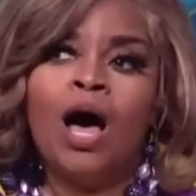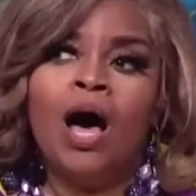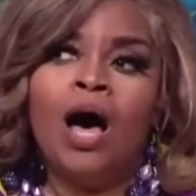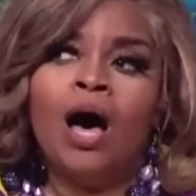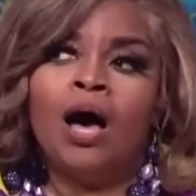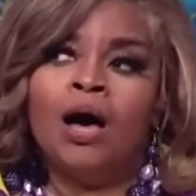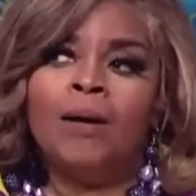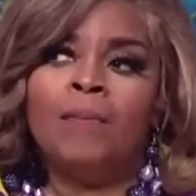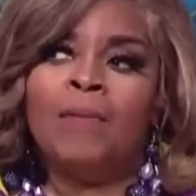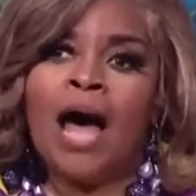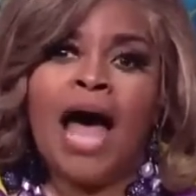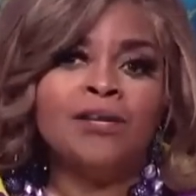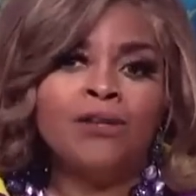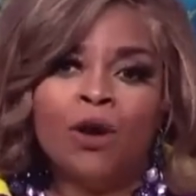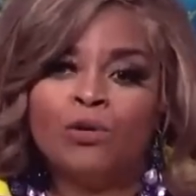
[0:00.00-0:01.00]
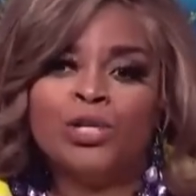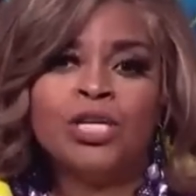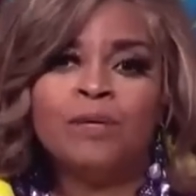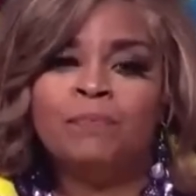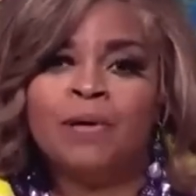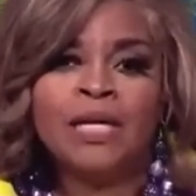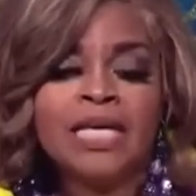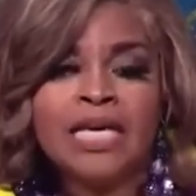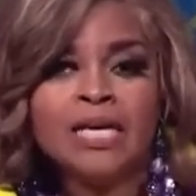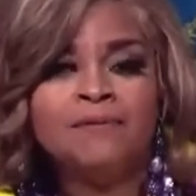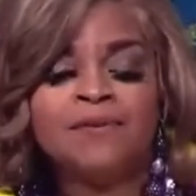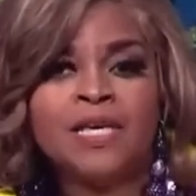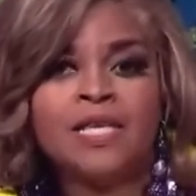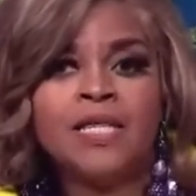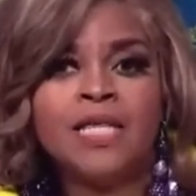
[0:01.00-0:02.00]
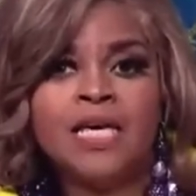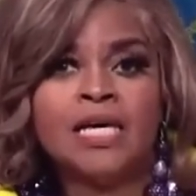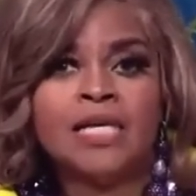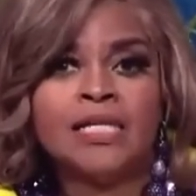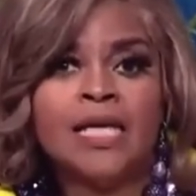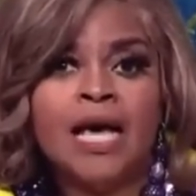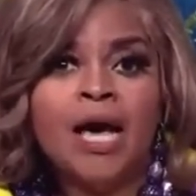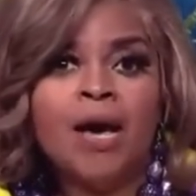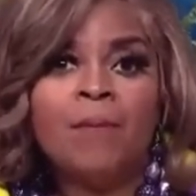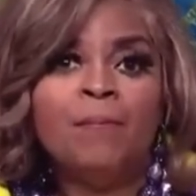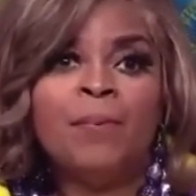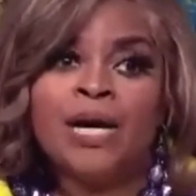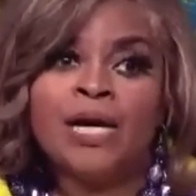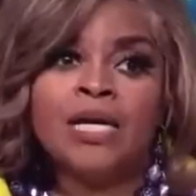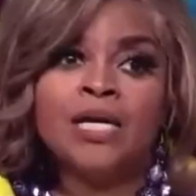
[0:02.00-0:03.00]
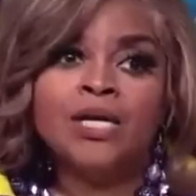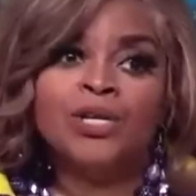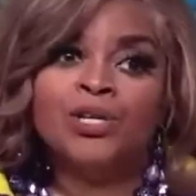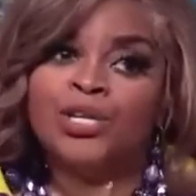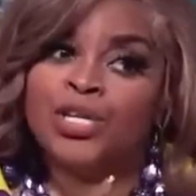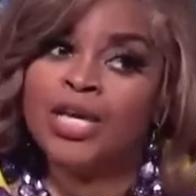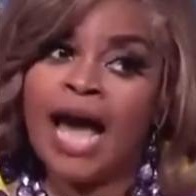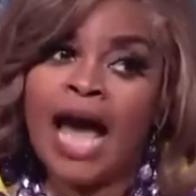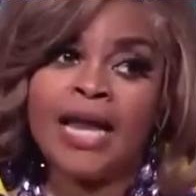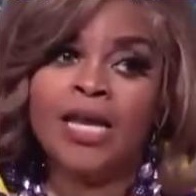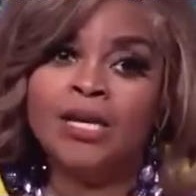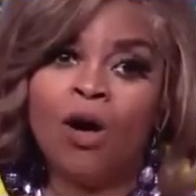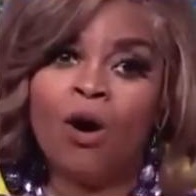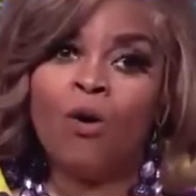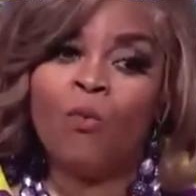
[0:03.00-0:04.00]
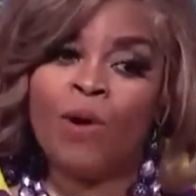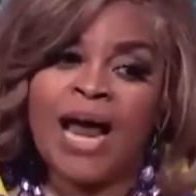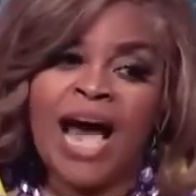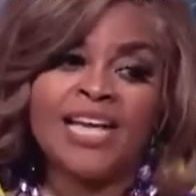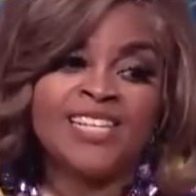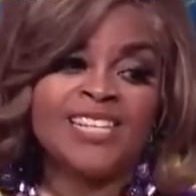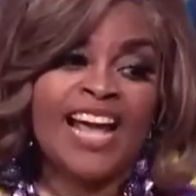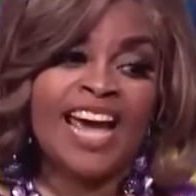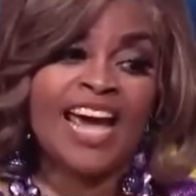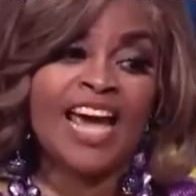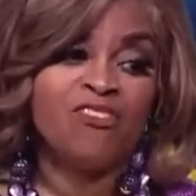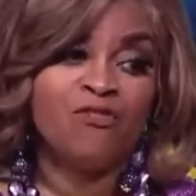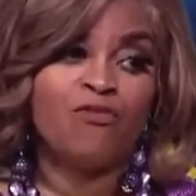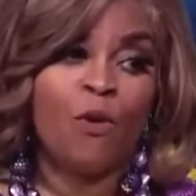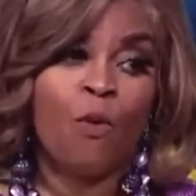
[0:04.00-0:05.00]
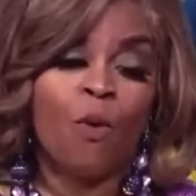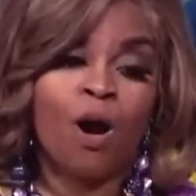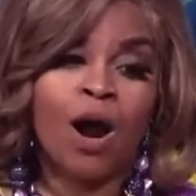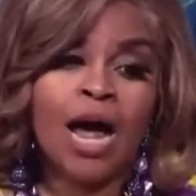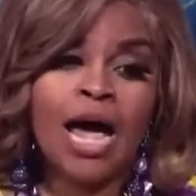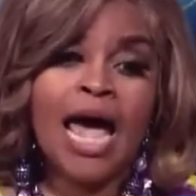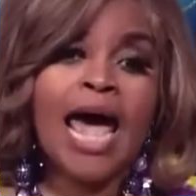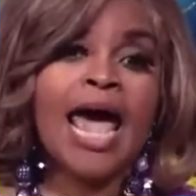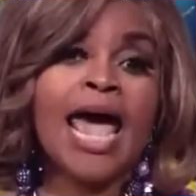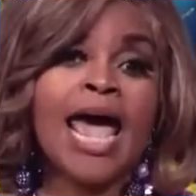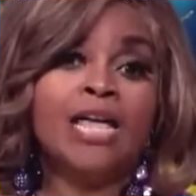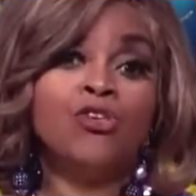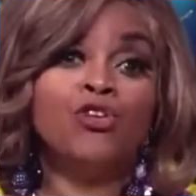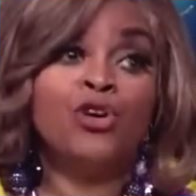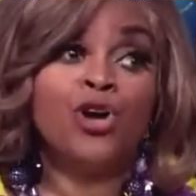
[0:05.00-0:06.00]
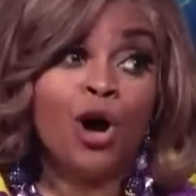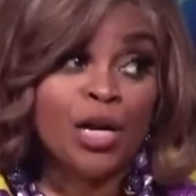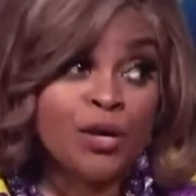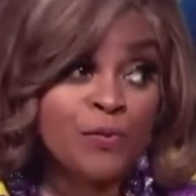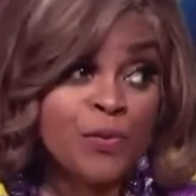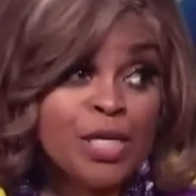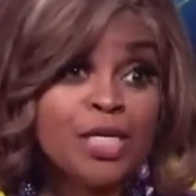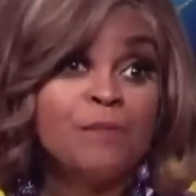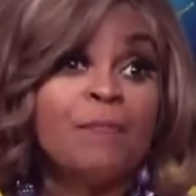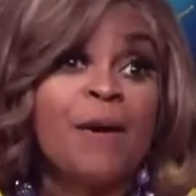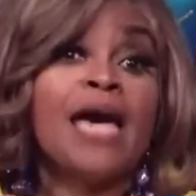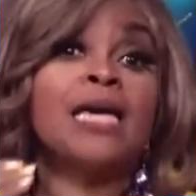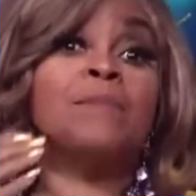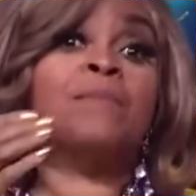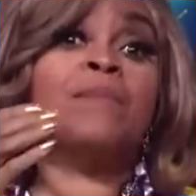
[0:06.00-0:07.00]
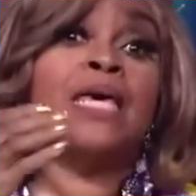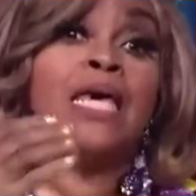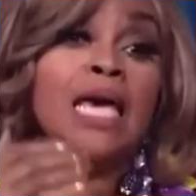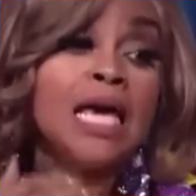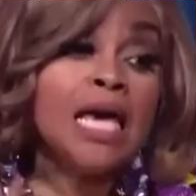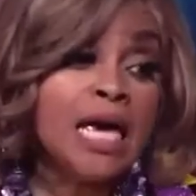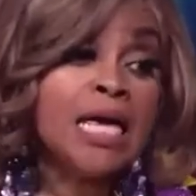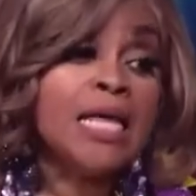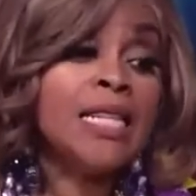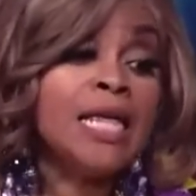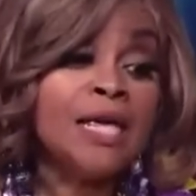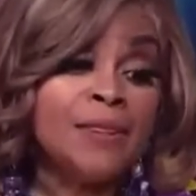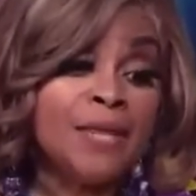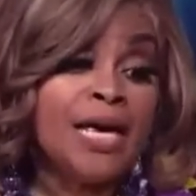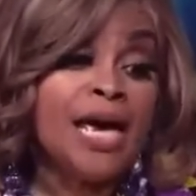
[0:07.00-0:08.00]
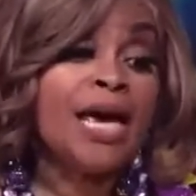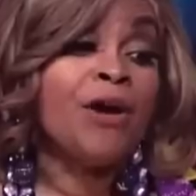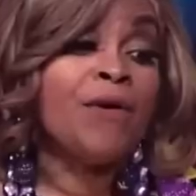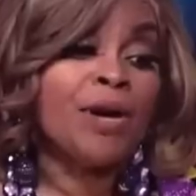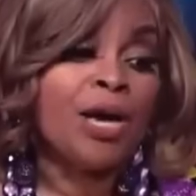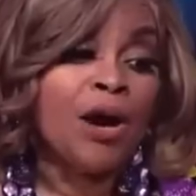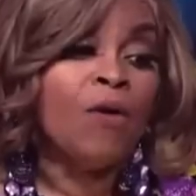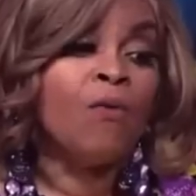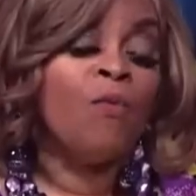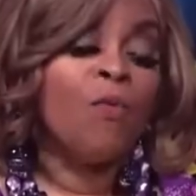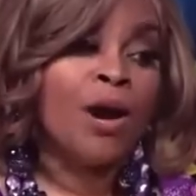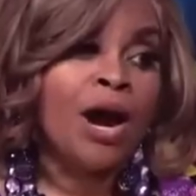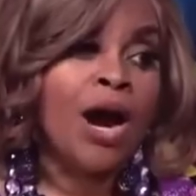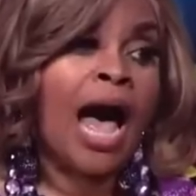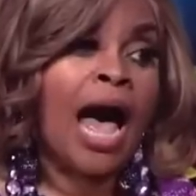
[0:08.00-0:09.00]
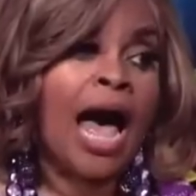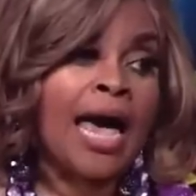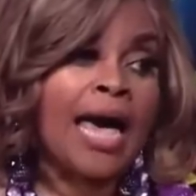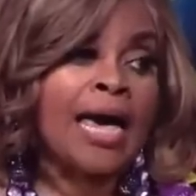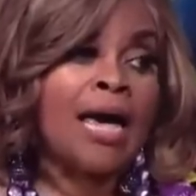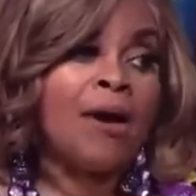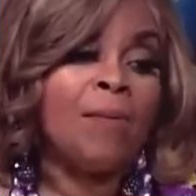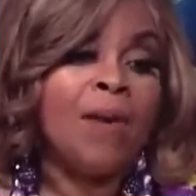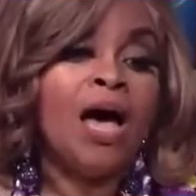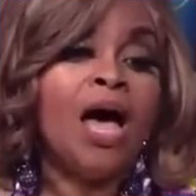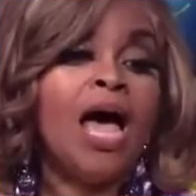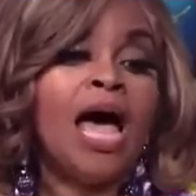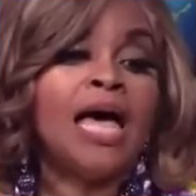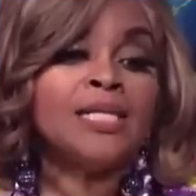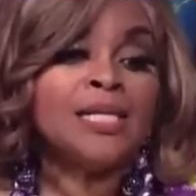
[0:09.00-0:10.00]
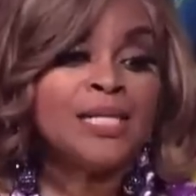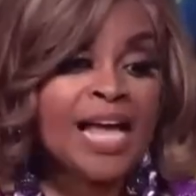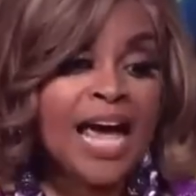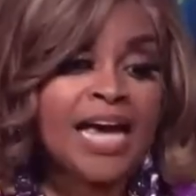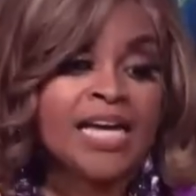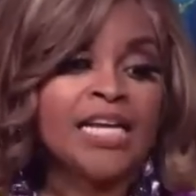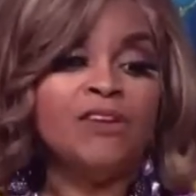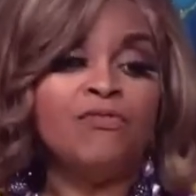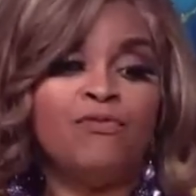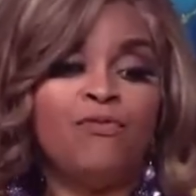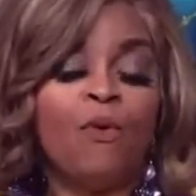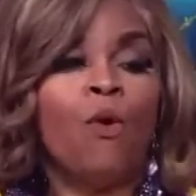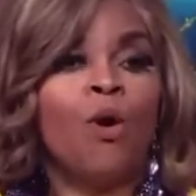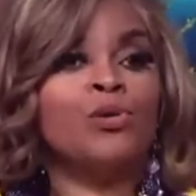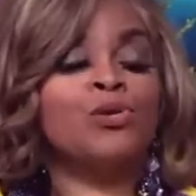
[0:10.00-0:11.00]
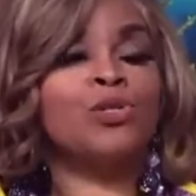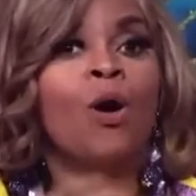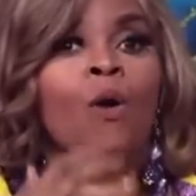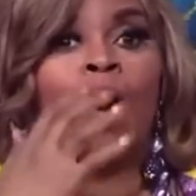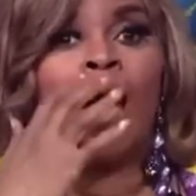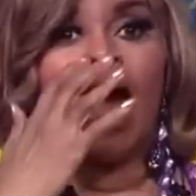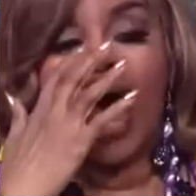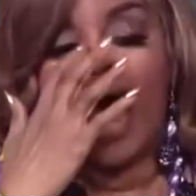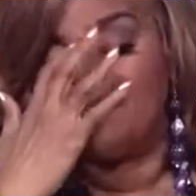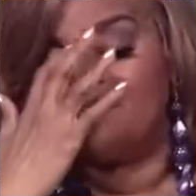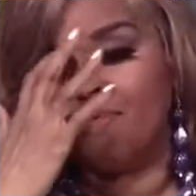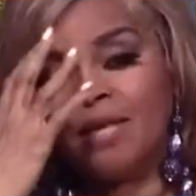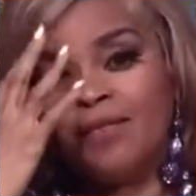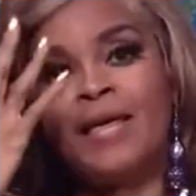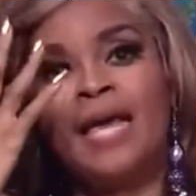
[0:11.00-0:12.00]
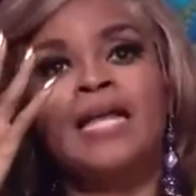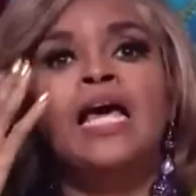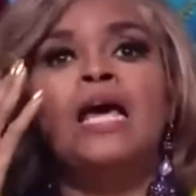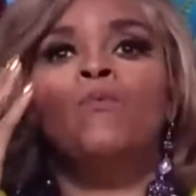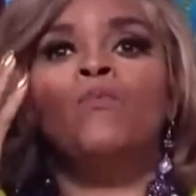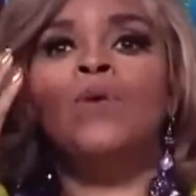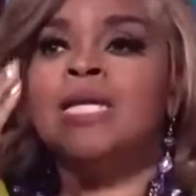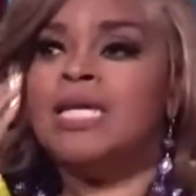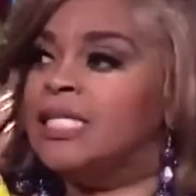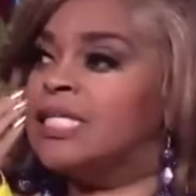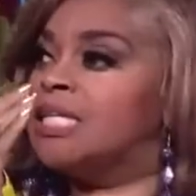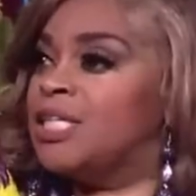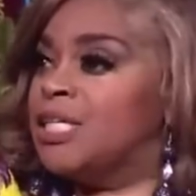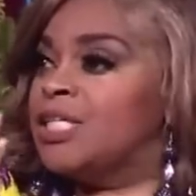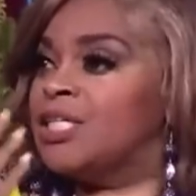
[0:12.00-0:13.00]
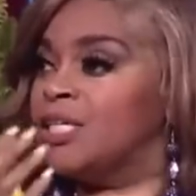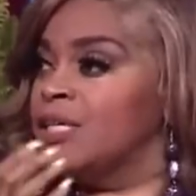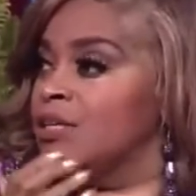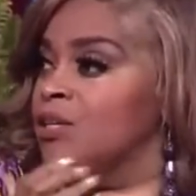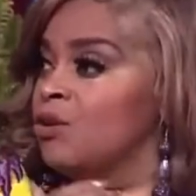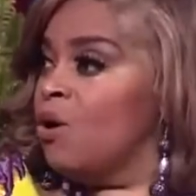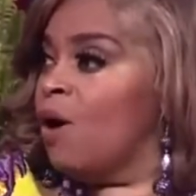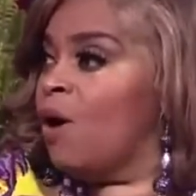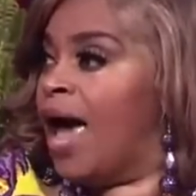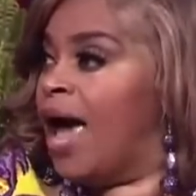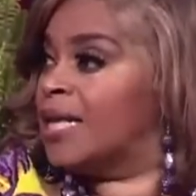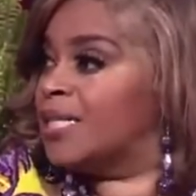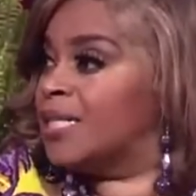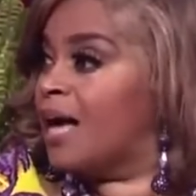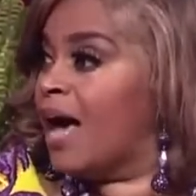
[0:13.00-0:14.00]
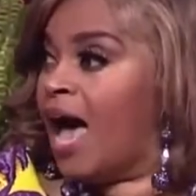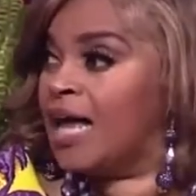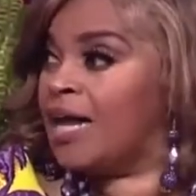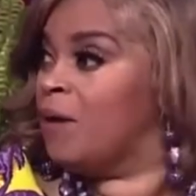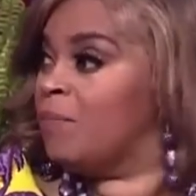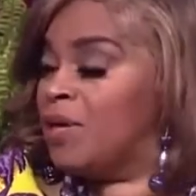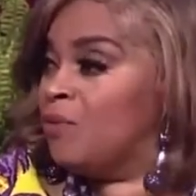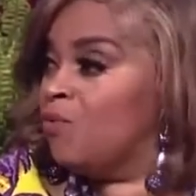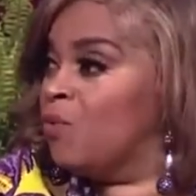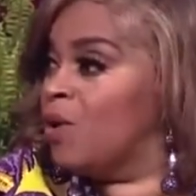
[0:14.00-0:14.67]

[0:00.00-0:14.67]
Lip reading: I know she believes in this, but she got to know what I stand for, and you're going to respect me in the area of where I am and standing for. So I think that we need to just, you know, ask God. I mean,